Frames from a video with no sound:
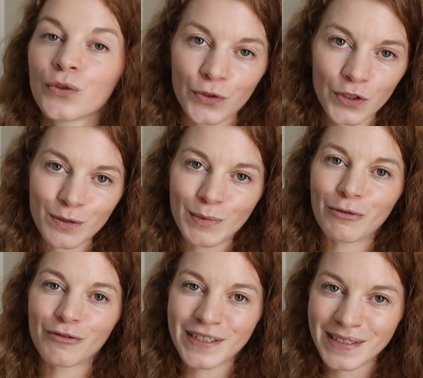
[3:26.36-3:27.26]
trust me,
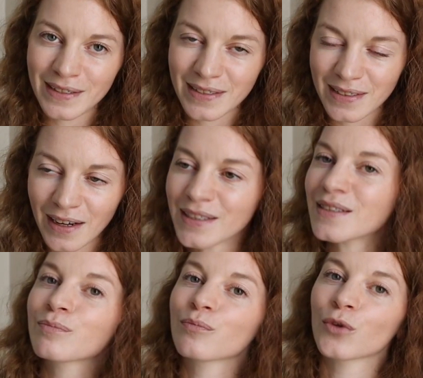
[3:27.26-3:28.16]
with this
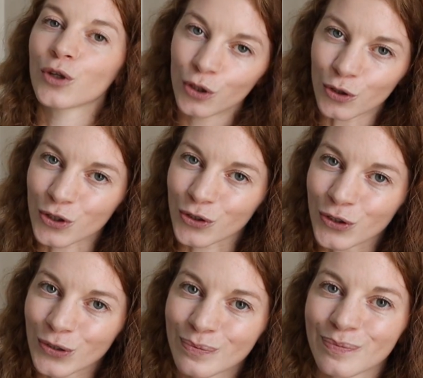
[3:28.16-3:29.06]
exercise, you should.